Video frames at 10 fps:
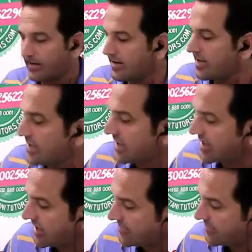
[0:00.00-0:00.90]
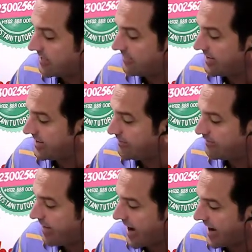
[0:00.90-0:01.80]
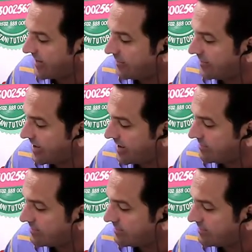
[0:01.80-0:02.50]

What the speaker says: either it will be binomial,